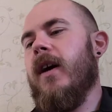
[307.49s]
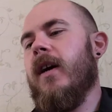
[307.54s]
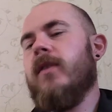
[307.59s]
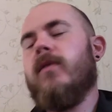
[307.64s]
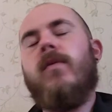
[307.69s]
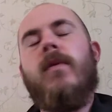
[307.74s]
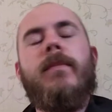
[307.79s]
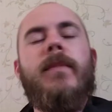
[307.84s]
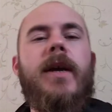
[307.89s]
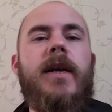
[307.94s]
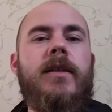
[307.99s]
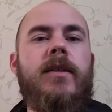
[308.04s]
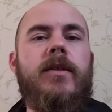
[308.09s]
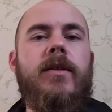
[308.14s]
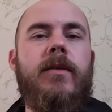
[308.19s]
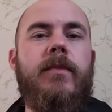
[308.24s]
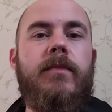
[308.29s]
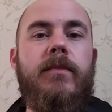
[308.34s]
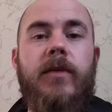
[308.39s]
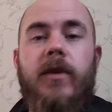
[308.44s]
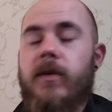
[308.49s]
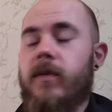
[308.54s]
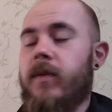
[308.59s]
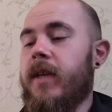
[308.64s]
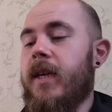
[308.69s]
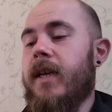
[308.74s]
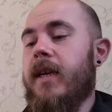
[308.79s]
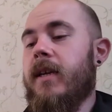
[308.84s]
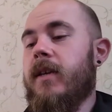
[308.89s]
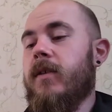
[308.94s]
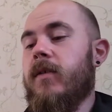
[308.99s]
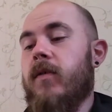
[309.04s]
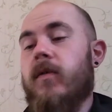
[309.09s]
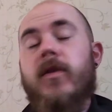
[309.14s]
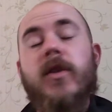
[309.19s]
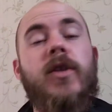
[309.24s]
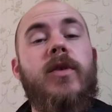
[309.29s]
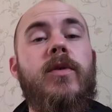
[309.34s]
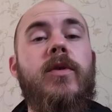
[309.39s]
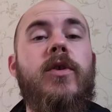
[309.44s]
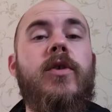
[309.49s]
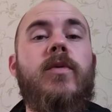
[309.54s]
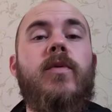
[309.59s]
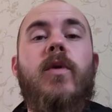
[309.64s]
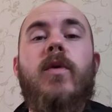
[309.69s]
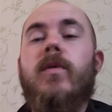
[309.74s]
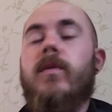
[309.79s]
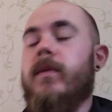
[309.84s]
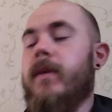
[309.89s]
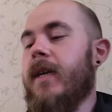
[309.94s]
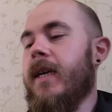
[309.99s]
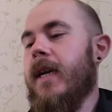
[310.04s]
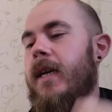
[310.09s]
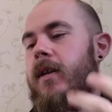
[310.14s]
that's what makes them unique, unusual,